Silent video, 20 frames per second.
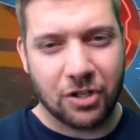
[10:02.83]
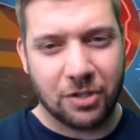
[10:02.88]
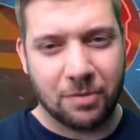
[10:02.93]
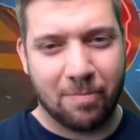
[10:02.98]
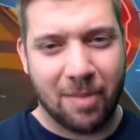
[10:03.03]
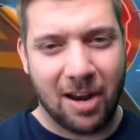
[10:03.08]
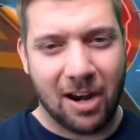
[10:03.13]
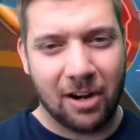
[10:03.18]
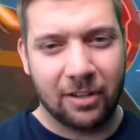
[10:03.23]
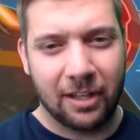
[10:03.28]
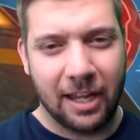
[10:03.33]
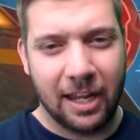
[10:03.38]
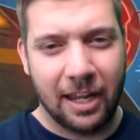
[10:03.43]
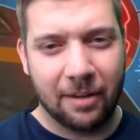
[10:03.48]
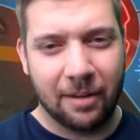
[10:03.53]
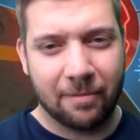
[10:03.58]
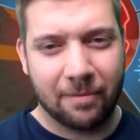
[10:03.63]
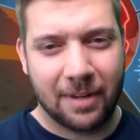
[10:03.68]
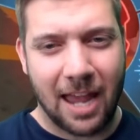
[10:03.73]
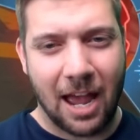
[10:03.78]
is
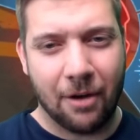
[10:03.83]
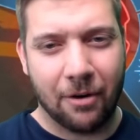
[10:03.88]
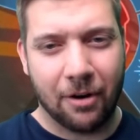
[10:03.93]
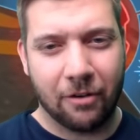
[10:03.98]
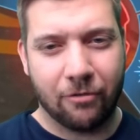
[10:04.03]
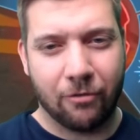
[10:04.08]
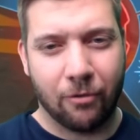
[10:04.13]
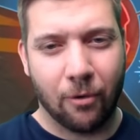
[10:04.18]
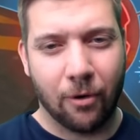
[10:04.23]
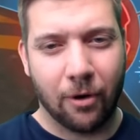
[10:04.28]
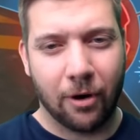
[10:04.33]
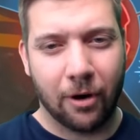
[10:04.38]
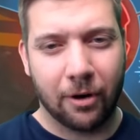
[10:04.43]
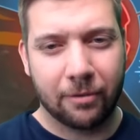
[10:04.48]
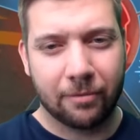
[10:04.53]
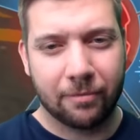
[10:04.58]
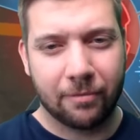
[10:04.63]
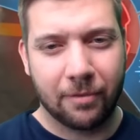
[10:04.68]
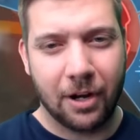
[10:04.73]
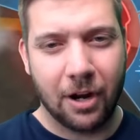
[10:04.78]
barely counted
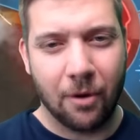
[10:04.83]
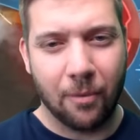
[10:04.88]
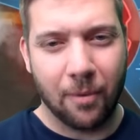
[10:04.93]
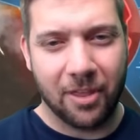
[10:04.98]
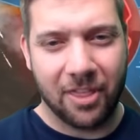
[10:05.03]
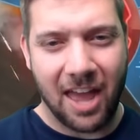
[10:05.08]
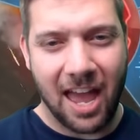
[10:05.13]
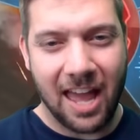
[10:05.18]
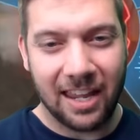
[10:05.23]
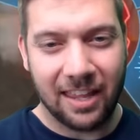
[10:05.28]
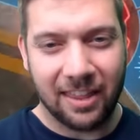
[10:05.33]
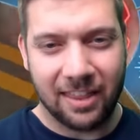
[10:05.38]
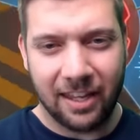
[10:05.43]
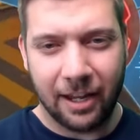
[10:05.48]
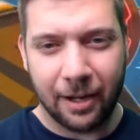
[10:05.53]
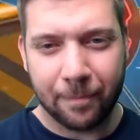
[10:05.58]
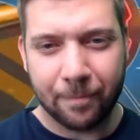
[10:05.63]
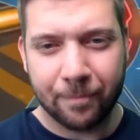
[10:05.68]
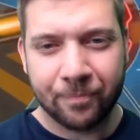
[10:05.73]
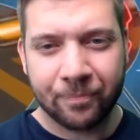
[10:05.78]
for, you know, with
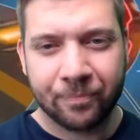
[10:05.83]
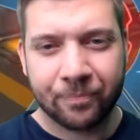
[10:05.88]
anything.